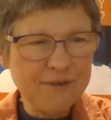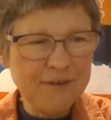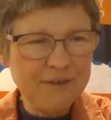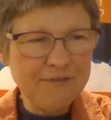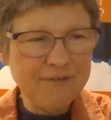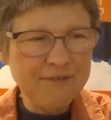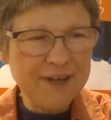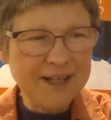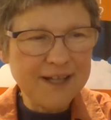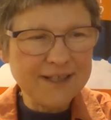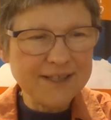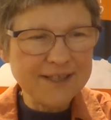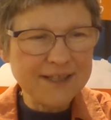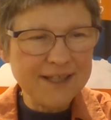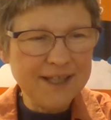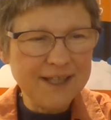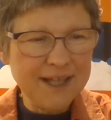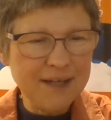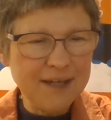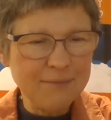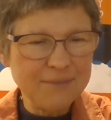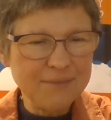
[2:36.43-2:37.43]
In fact,
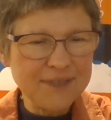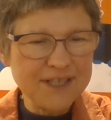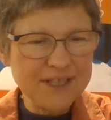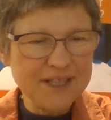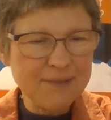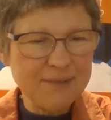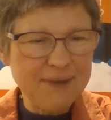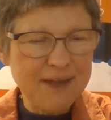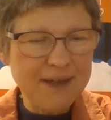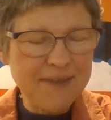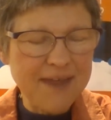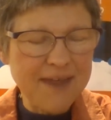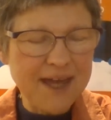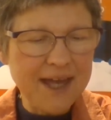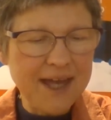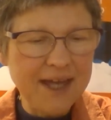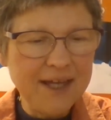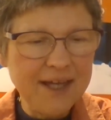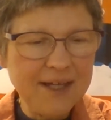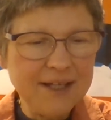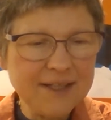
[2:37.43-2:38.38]
yep, just about there.